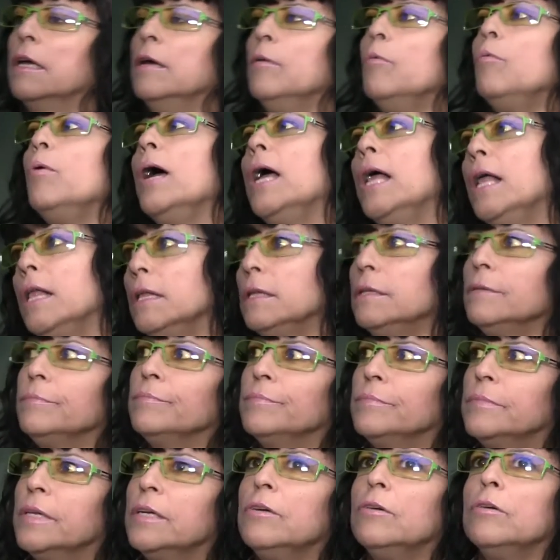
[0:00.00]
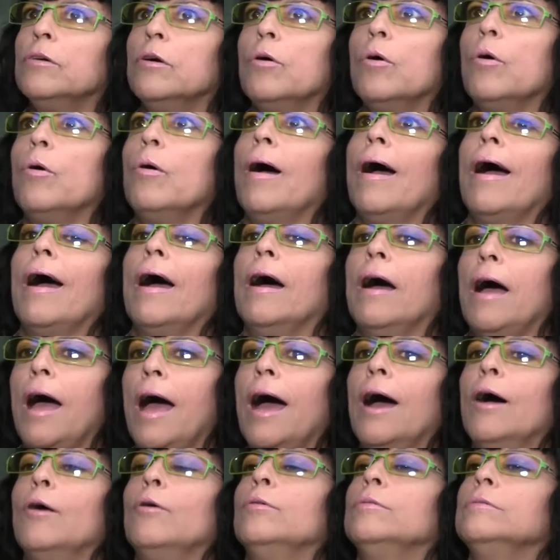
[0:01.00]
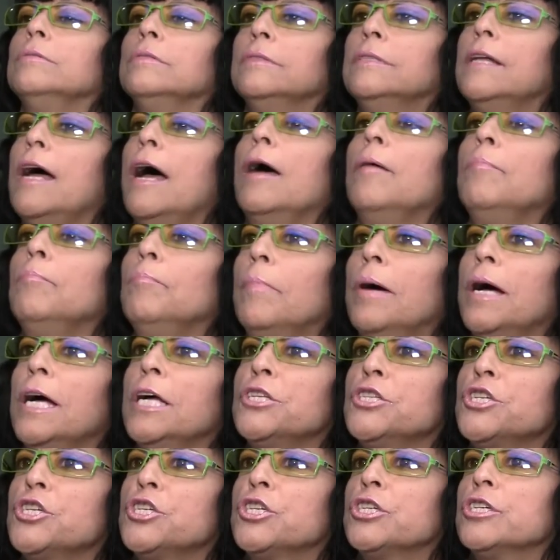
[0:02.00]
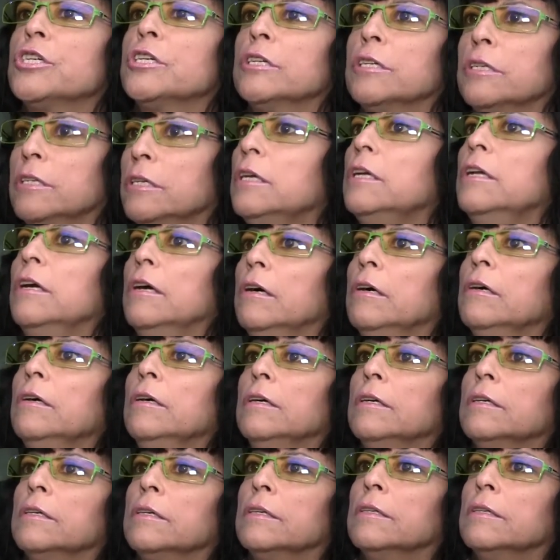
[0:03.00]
Well, they don't go out that much, you know.